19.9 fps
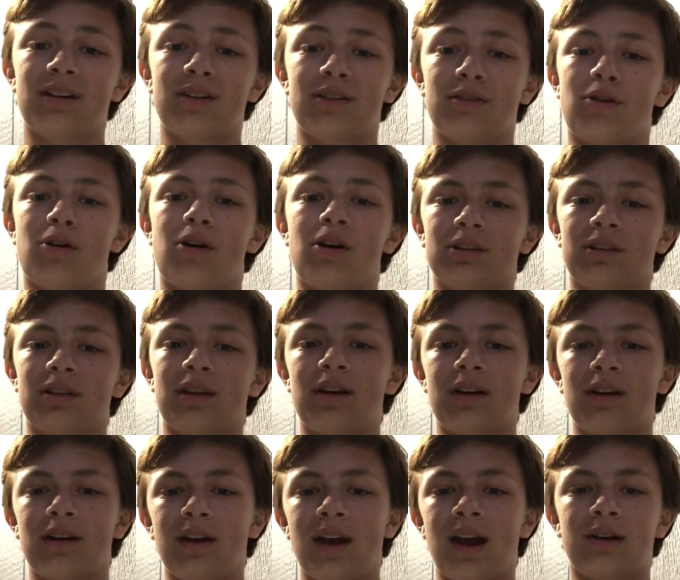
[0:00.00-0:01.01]
Kronks
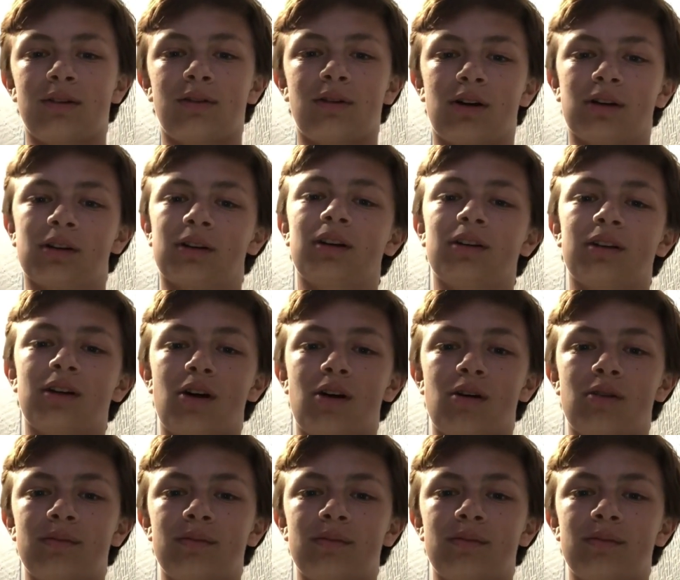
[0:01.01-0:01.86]
here at Kronk Co.